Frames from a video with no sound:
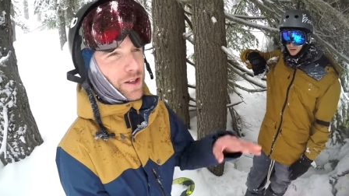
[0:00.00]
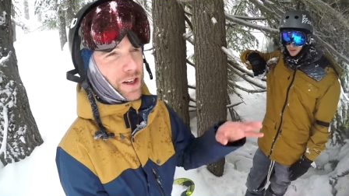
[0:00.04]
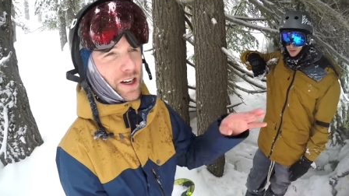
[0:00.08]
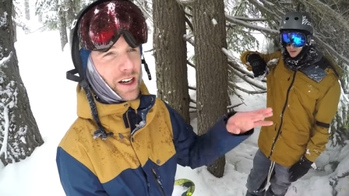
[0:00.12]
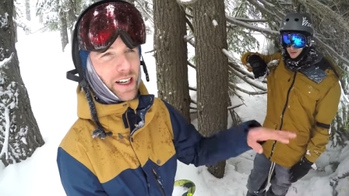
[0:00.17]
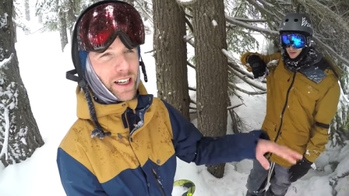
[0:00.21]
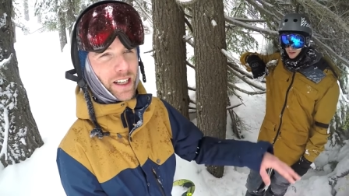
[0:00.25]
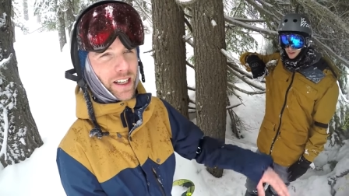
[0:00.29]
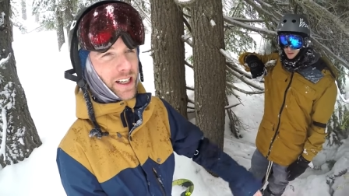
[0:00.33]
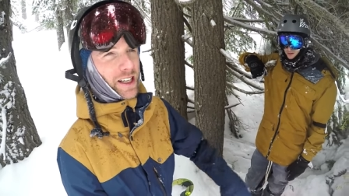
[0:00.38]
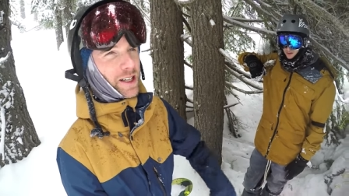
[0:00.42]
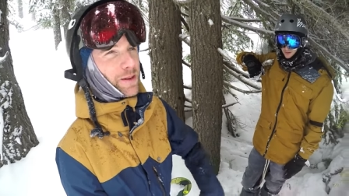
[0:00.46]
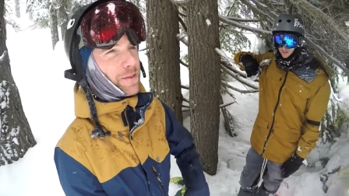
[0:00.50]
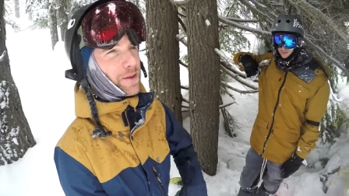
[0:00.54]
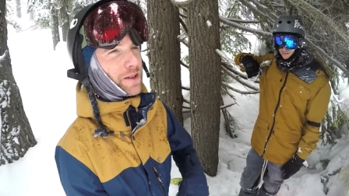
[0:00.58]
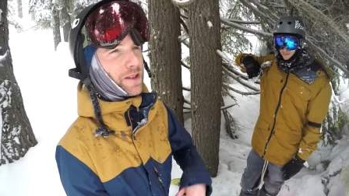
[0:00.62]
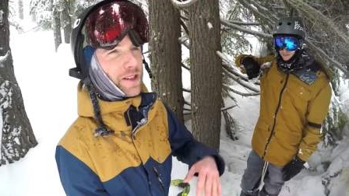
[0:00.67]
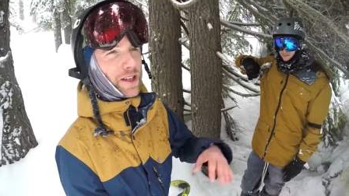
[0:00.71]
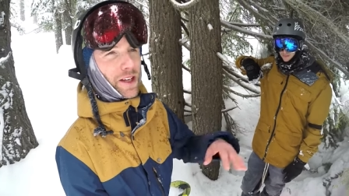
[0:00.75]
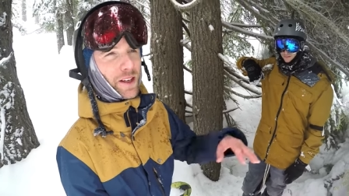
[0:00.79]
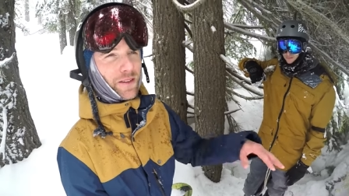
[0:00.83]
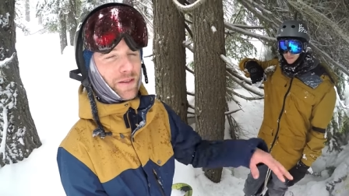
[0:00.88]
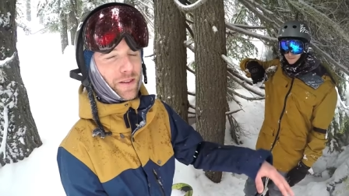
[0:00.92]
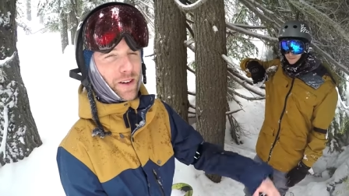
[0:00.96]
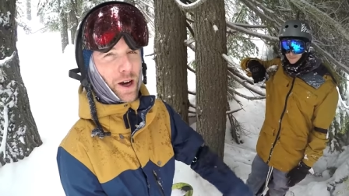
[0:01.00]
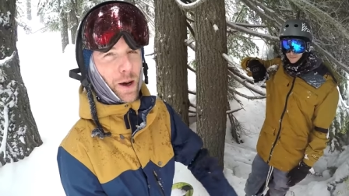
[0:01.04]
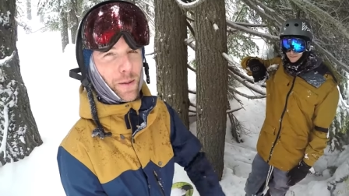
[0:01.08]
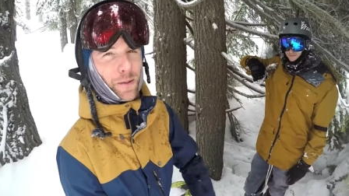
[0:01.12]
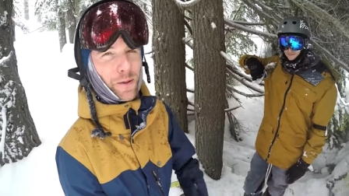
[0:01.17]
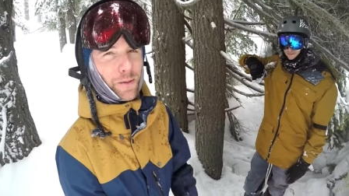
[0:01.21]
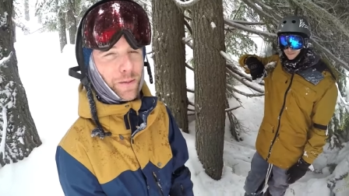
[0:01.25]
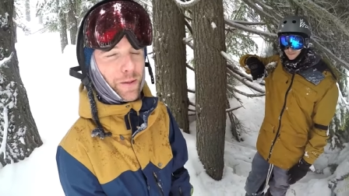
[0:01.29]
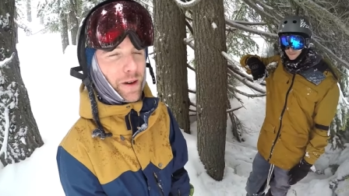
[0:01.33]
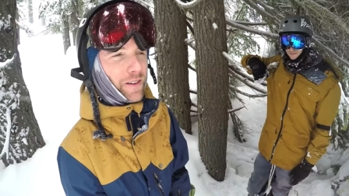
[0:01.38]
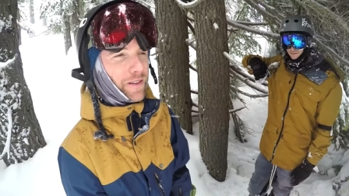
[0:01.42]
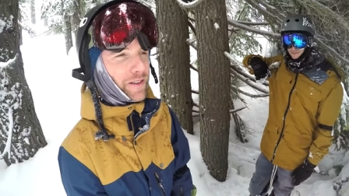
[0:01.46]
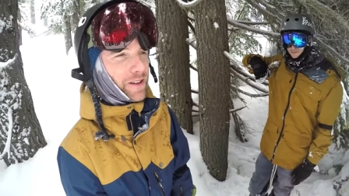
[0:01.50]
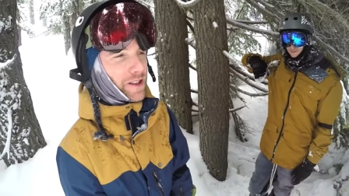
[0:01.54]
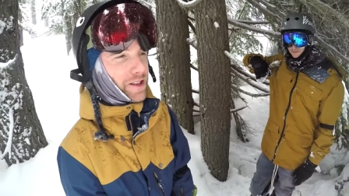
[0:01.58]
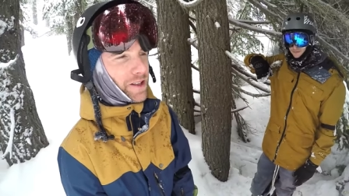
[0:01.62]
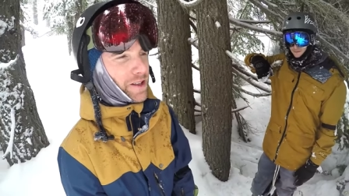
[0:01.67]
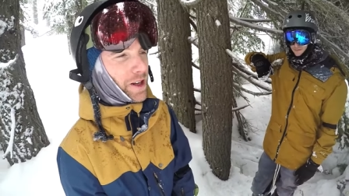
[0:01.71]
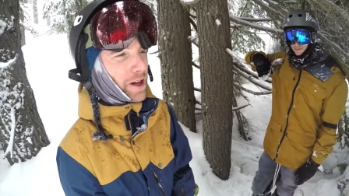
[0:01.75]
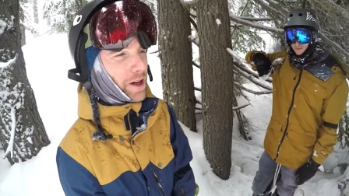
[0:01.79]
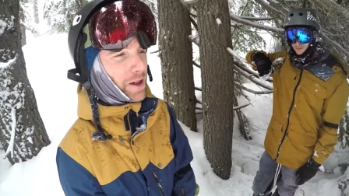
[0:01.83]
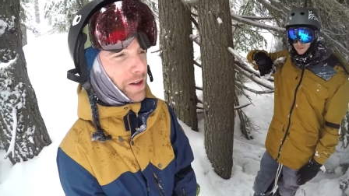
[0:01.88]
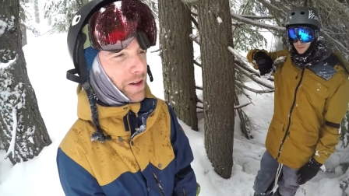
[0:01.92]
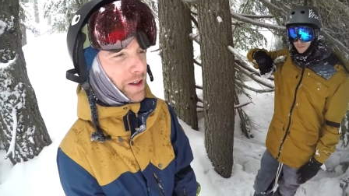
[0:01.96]
trying to keep yourself up above the
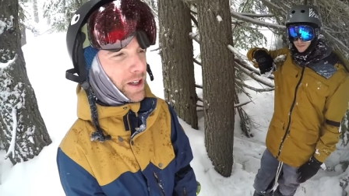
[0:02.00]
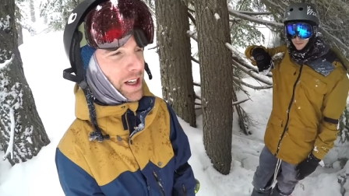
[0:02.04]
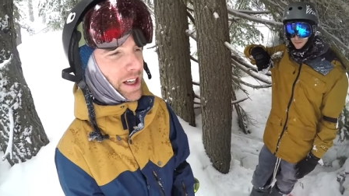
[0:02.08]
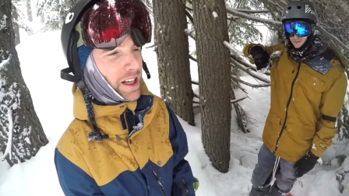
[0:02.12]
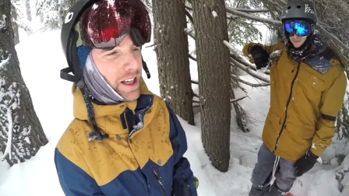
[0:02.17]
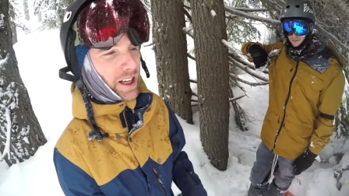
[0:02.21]
snow